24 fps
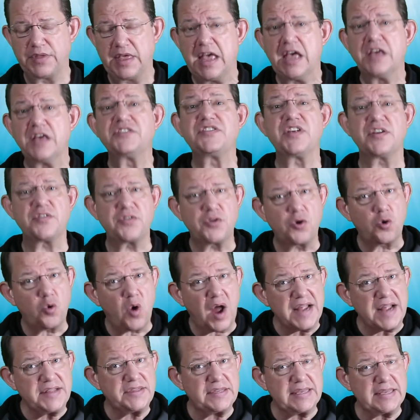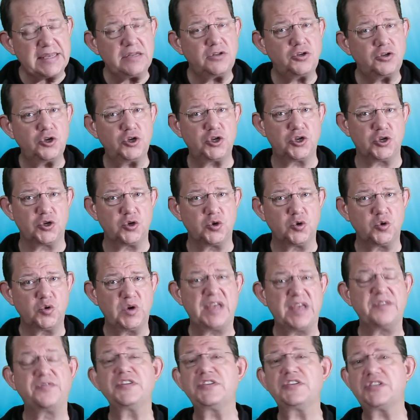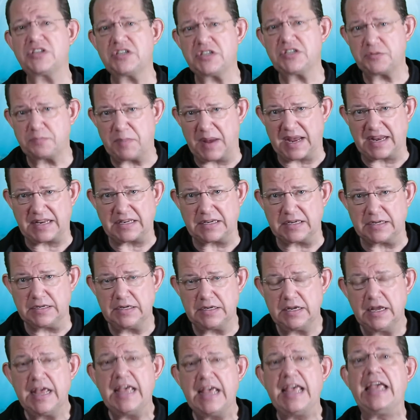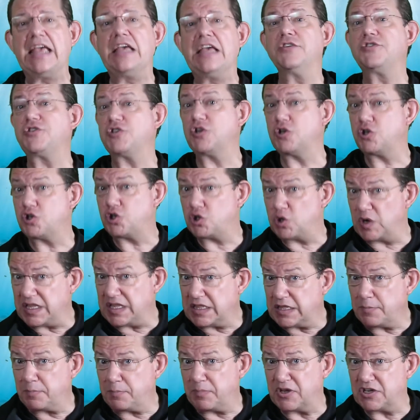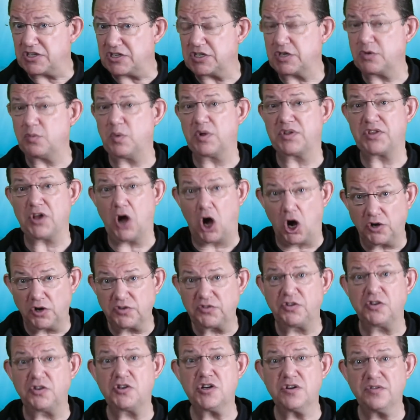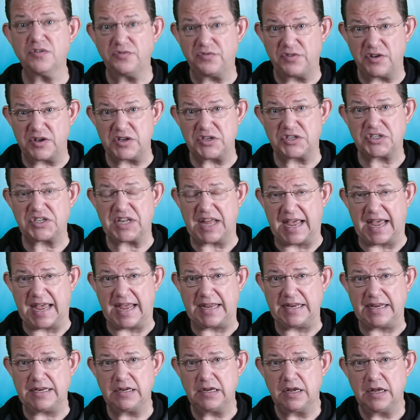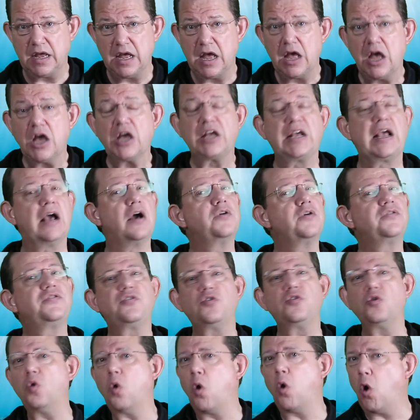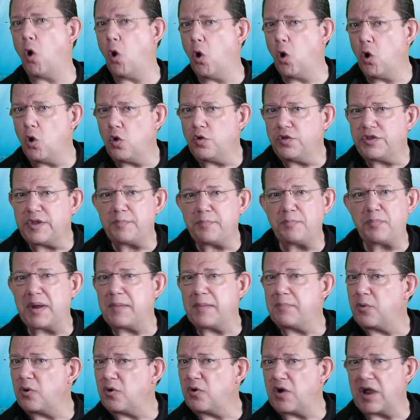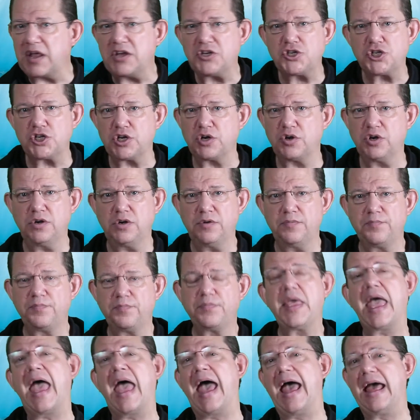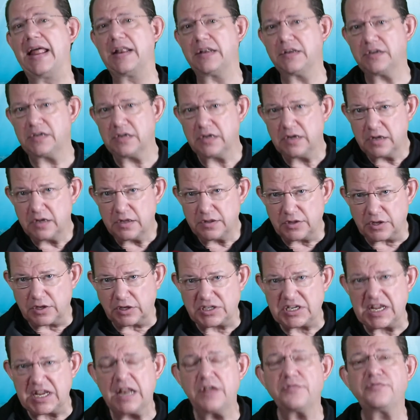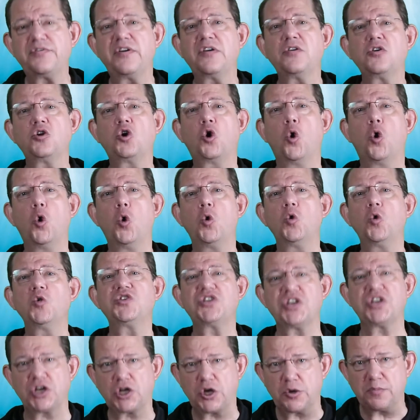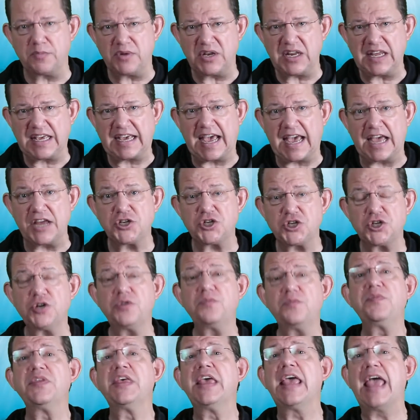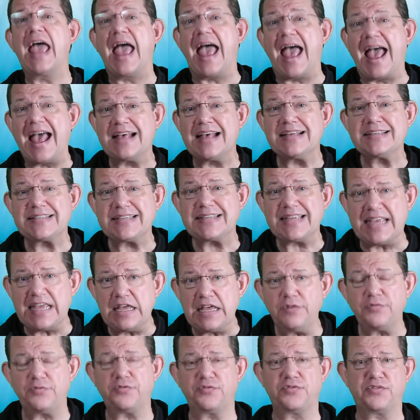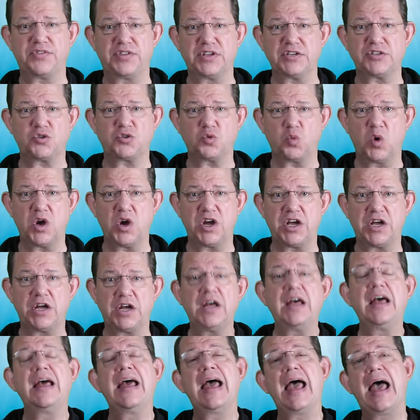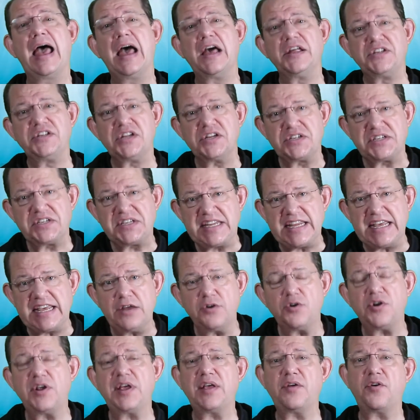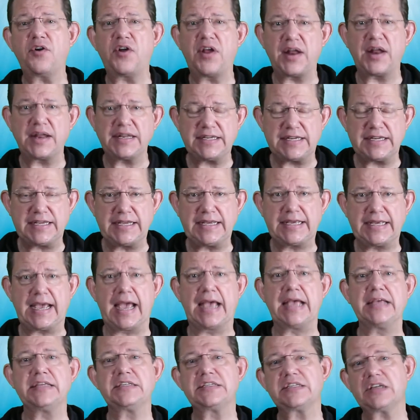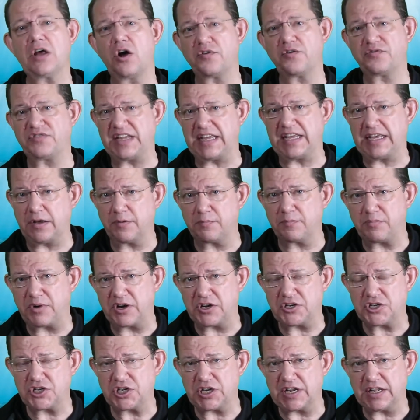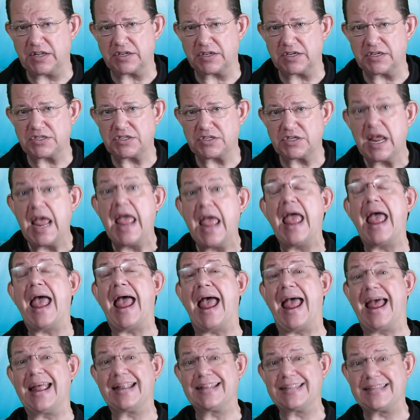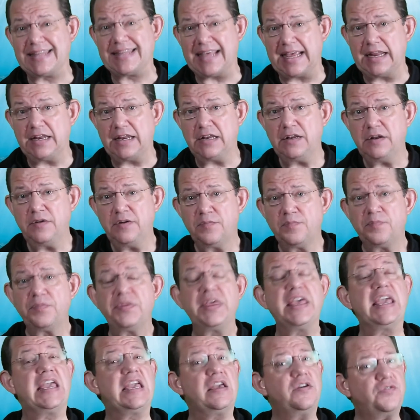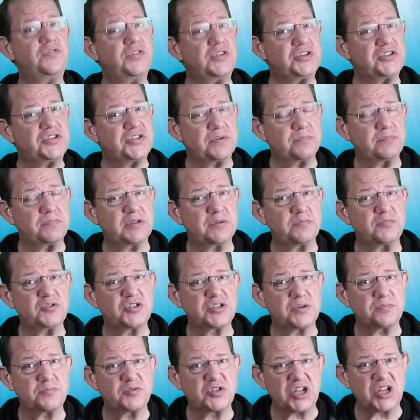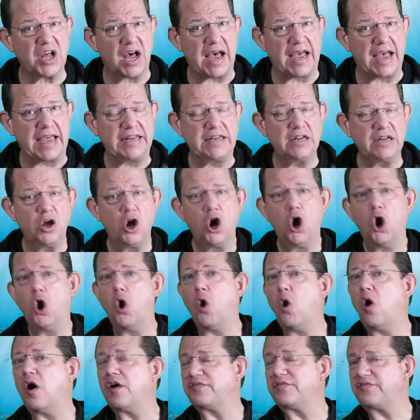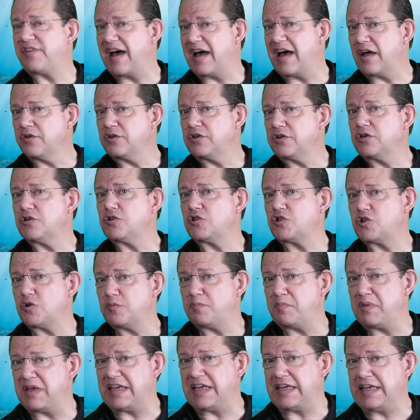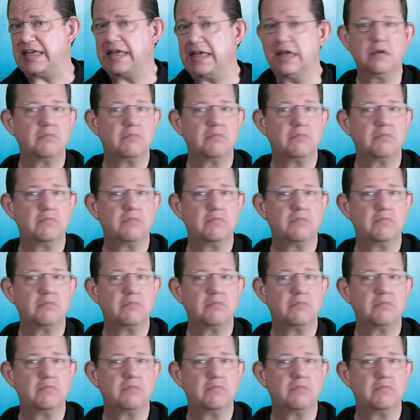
So the right thing to do, if it's suspected, is to treat the person with oxygen first aid, go through all the preparation and the telephone calls and communication as if this were a deteriorating case of decompression illness, and then, if the symptoms subside or are found to be